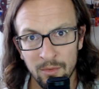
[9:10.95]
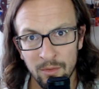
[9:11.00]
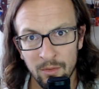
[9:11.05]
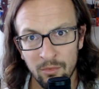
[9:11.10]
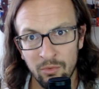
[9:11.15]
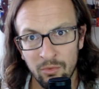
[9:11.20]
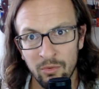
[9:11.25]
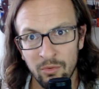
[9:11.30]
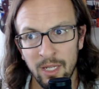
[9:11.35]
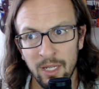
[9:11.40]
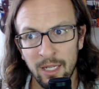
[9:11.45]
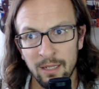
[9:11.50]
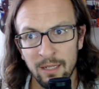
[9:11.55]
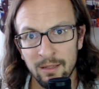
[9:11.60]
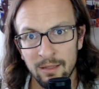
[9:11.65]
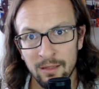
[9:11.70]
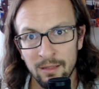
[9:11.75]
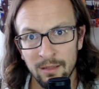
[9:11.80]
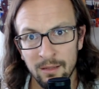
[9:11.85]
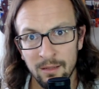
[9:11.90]

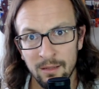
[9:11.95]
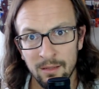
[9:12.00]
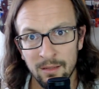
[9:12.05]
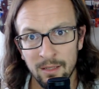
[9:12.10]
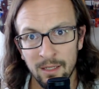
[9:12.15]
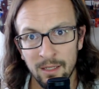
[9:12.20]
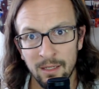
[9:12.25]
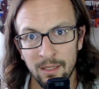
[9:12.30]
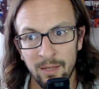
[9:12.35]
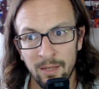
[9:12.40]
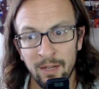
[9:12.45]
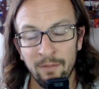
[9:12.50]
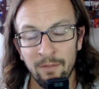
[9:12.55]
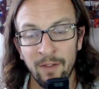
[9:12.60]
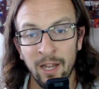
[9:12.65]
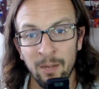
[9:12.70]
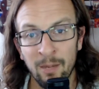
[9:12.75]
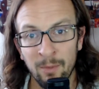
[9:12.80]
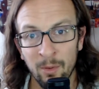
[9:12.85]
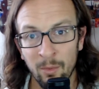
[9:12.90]
create uh, an
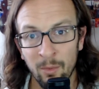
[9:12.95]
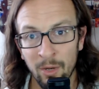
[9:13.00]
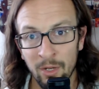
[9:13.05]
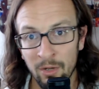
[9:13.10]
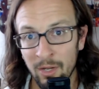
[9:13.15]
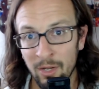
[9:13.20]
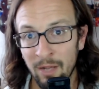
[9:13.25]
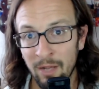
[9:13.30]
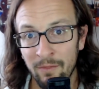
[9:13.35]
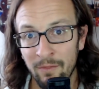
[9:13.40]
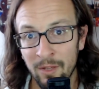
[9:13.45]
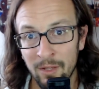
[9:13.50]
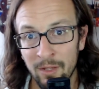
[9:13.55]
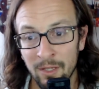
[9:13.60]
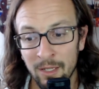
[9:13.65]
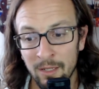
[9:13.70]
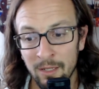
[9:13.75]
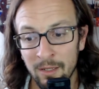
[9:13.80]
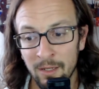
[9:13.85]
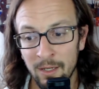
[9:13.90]
environment where you're not
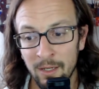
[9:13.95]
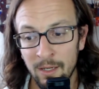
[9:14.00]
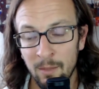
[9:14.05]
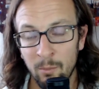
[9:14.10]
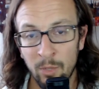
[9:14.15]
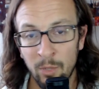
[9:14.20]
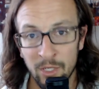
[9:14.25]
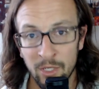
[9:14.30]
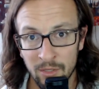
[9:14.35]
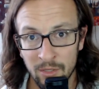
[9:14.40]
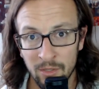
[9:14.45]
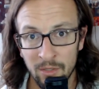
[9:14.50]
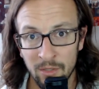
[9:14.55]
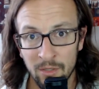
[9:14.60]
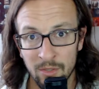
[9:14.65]
feeling pressure.